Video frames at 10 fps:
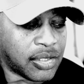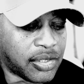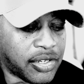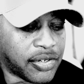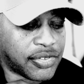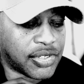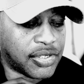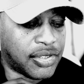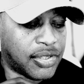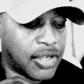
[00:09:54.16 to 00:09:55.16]
there's
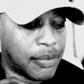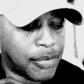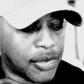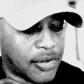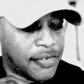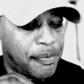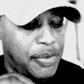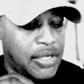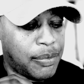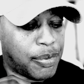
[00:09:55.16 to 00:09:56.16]
a number of
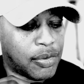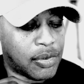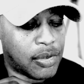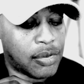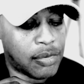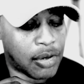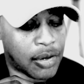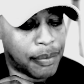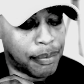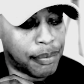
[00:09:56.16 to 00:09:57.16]
people who
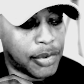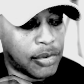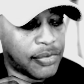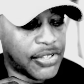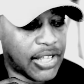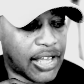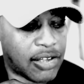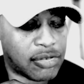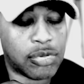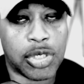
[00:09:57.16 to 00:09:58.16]
are moving
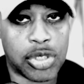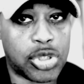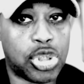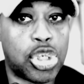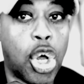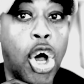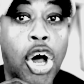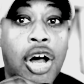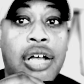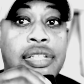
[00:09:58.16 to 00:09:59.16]
out. A
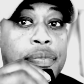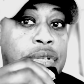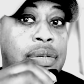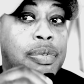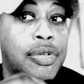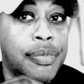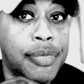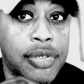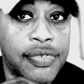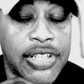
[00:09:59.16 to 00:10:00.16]
ton of people are
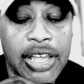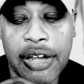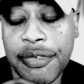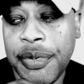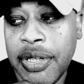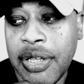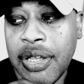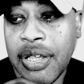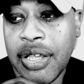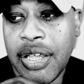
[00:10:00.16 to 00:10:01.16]
moving out.
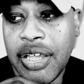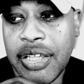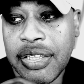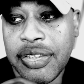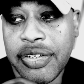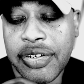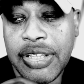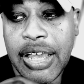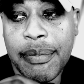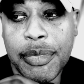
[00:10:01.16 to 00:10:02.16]
And they're
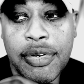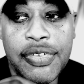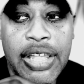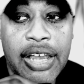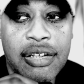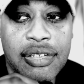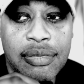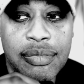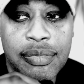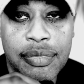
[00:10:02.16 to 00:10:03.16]
not moving
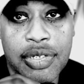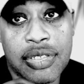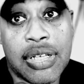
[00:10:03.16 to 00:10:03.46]
out because